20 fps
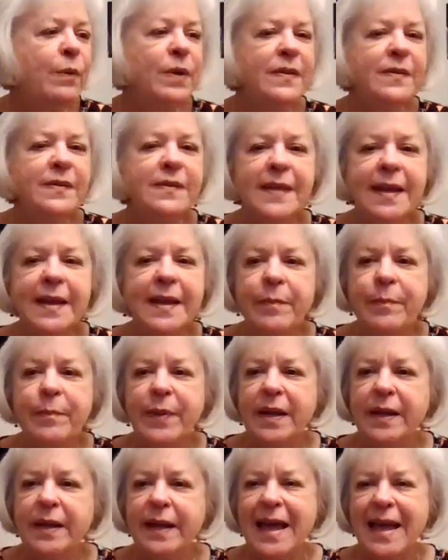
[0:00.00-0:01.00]
was set up
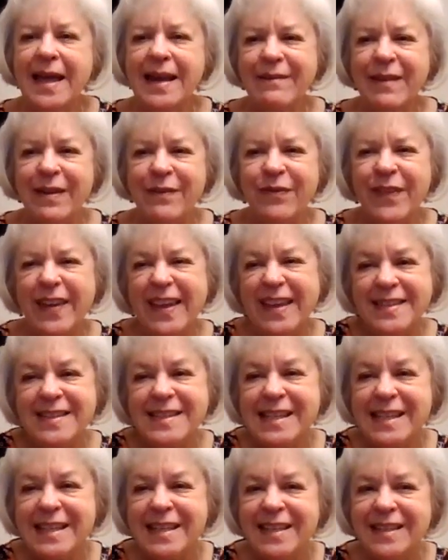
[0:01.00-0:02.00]
at a kind of a
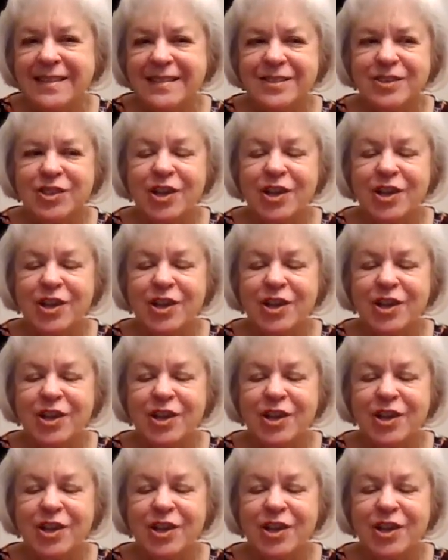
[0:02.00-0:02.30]
fancy